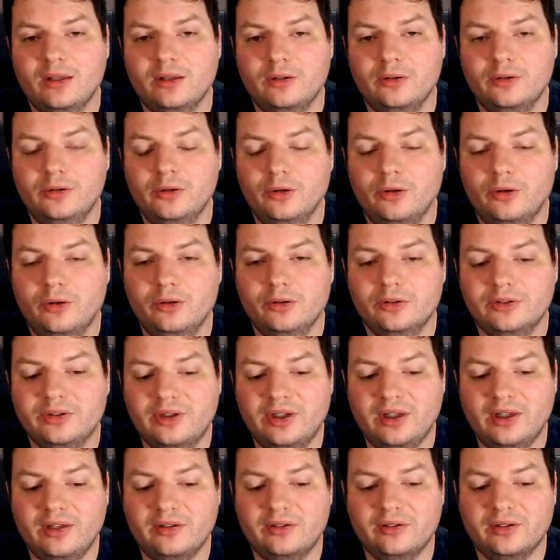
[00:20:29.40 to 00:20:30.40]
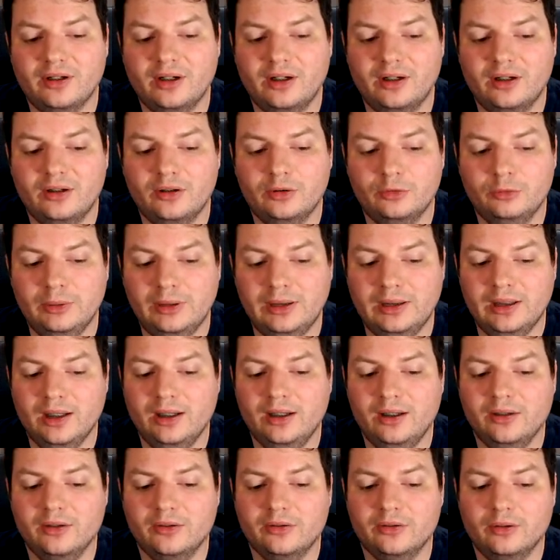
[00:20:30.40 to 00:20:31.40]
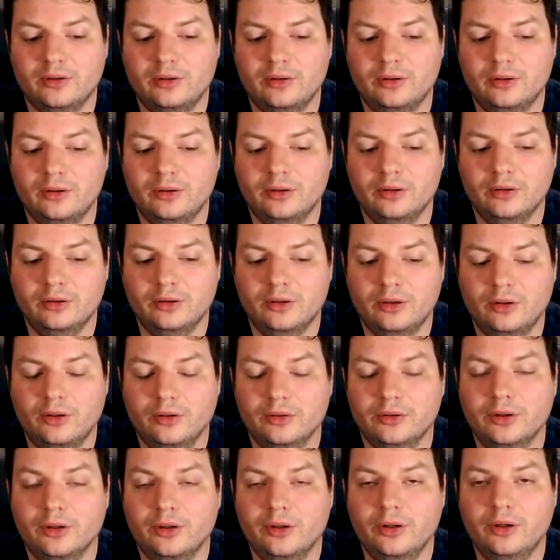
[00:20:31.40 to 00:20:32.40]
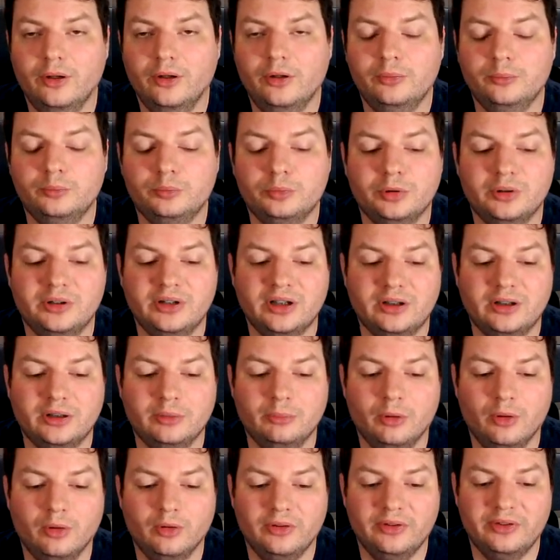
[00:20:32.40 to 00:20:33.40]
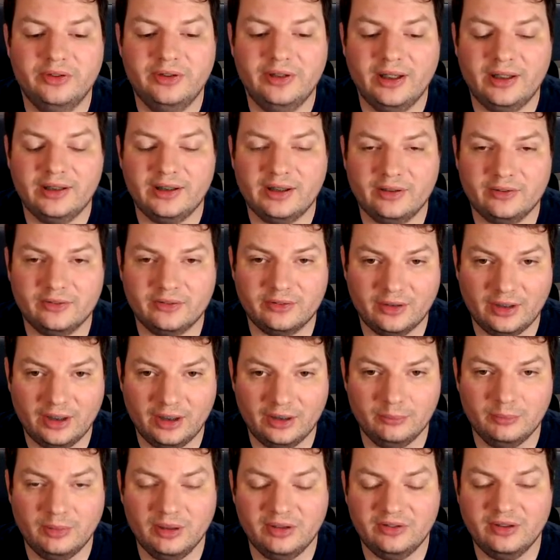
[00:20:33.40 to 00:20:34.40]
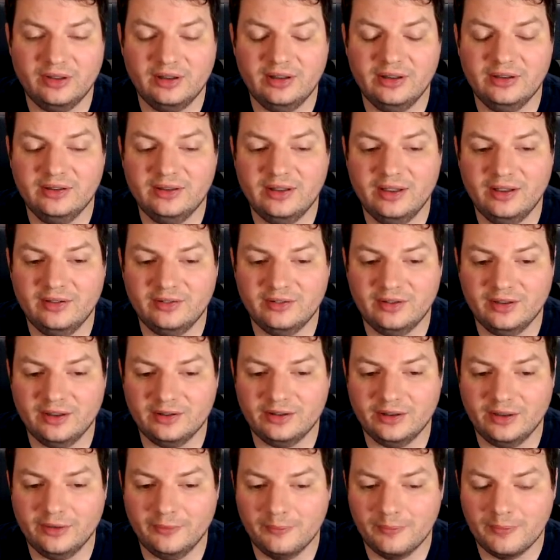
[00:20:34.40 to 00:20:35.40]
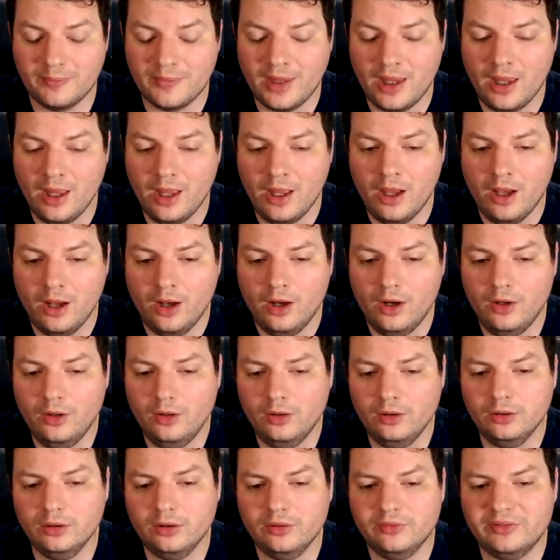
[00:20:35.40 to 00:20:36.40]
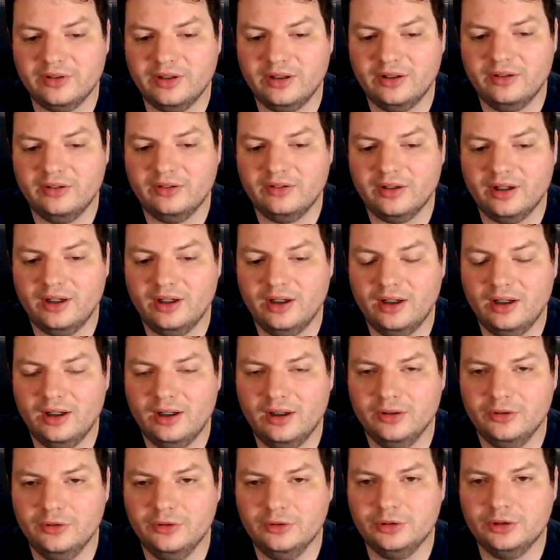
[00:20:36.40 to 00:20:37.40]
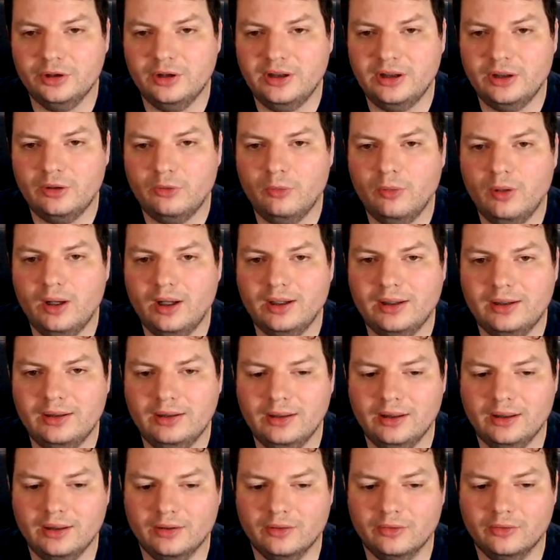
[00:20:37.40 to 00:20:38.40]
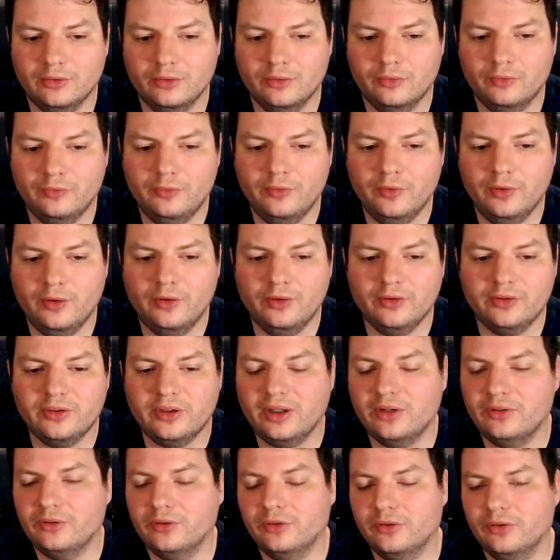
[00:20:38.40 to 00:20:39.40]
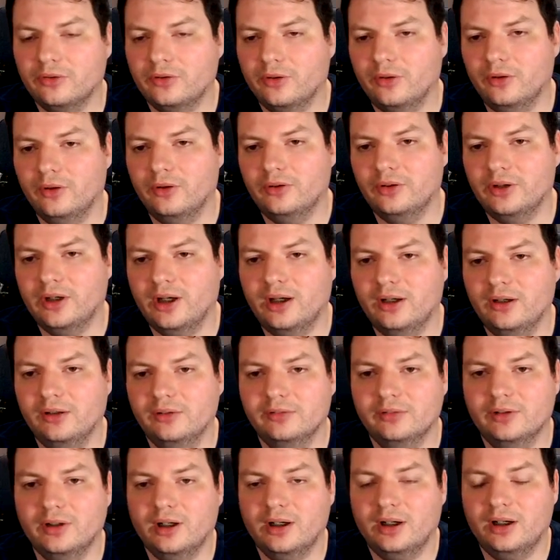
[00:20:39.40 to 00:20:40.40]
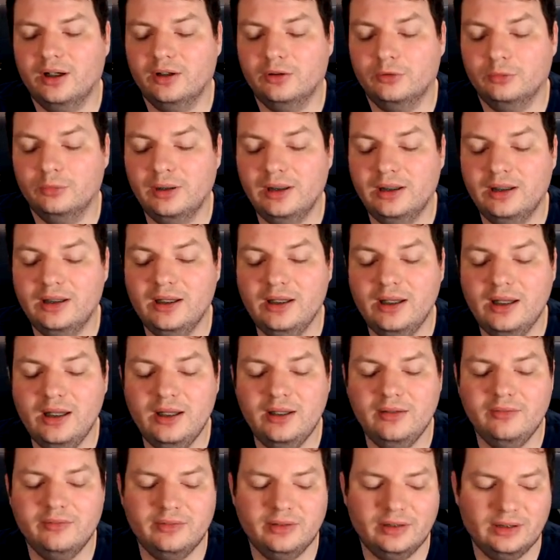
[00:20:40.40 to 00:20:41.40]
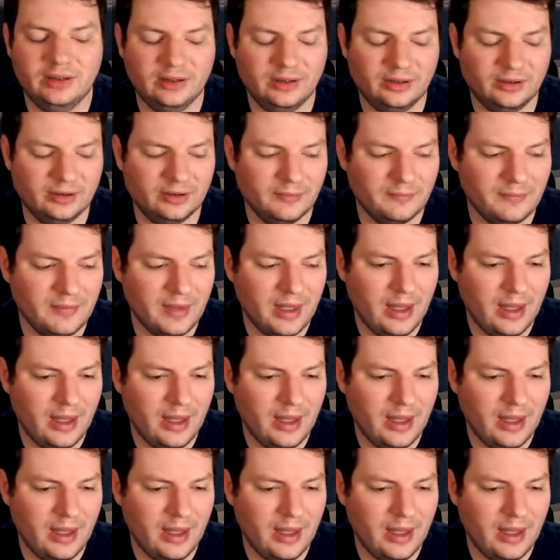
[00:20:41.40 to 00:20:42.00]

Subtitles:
your test relies on unpredictable data and basically test data. All of these are usually quite linked. The first and the third are really heavily linked.